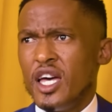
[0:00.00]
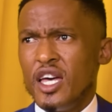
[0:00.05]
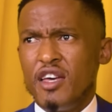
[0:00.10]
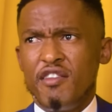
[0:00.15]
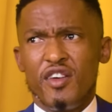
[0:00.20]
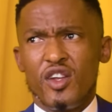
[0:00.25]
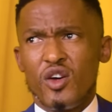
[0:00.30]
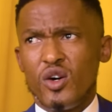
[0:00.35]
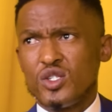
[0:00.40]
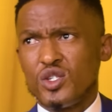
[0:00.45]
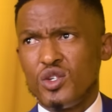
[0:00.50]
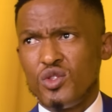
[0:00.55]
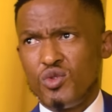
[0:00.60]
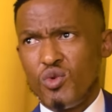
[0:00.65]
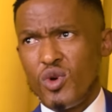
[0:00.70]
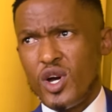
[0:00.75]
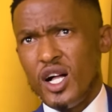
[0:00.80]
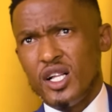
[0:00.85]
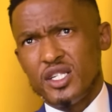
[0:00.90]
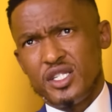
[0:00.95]
even I was with
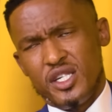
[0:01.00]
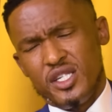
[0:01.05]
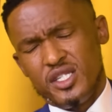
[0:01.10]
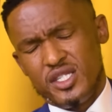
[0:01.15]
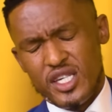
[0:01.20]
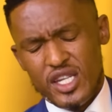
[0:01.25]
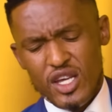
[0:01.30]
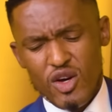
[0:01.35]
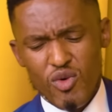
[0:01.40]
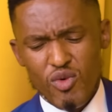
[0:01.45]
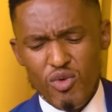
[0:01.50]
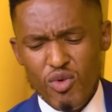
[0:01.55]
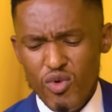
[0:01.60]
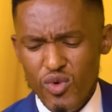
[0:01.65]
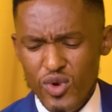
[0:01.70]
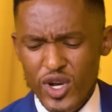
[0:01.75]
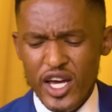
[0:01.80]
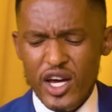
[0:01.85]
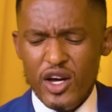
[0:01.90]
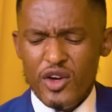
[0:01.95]
Tukalcha yesterday,
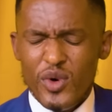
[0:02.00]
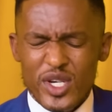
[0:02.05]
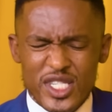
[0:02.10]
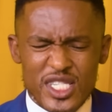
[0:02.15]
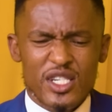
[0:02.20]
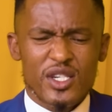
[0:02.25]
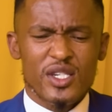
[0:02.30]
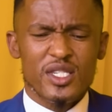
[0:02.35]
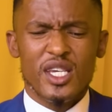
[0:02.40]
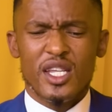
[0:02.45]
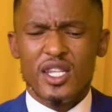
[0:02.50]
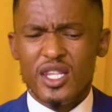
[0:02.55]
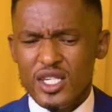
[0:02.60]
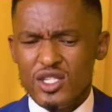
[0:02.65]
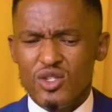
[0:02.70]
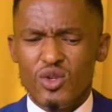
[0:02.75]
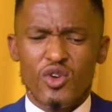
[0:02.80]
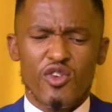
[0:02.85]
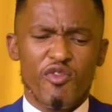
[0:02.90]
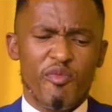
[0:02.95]
I was interested in the
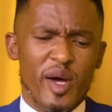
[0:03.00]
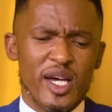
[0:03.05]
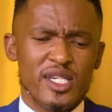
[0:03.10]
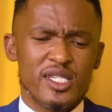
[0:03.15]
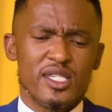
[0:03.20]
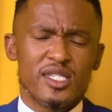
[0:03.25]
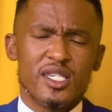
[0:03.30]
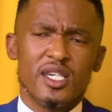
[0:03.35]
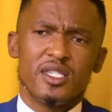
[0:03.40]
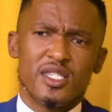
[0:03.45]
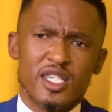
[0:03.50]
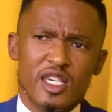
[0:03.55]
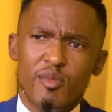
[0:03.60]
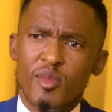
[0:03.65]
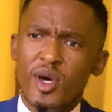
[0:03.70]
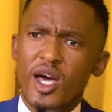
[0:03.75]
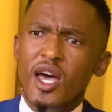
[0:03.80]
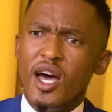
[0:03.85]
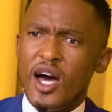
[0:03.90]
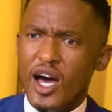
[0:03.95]
story of Pax and said,
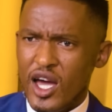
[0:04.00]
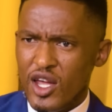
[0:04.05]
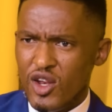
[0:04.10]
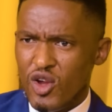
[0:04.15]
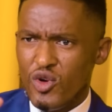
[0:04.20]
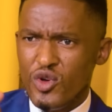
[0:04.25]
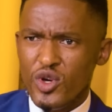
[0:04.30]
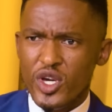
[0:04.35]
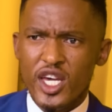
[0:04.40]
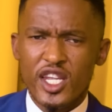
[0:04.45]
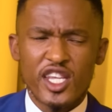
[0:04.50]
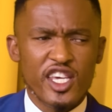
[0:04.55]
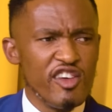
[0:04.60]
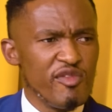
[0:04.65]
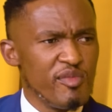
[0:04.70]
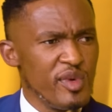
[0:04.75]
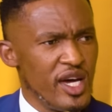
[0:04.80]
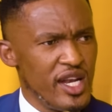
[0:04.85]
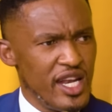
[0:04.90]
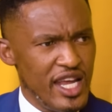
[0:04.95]
Skeem, I know you can
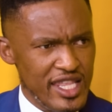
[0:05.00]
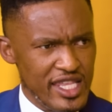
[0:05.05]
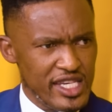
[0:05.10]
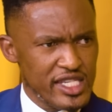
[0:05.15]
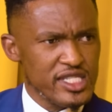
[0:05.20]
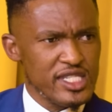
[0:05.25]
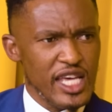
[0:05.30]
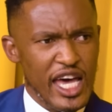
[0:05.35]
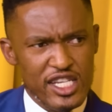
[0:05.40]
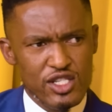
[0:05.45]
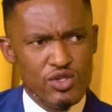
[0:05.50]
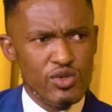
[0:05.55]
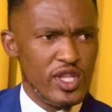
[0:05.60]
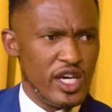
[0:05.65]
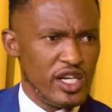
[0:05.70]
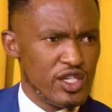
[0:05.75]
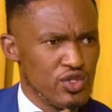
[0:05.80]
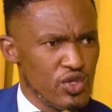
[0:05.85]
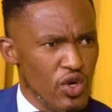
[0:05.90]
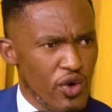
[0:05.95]
give me another side to
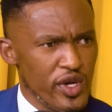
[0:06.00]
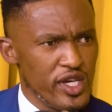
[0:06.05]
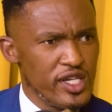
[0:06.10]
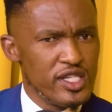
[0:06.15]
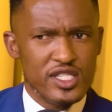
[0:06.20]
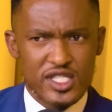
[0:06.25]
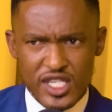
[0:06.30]
that story.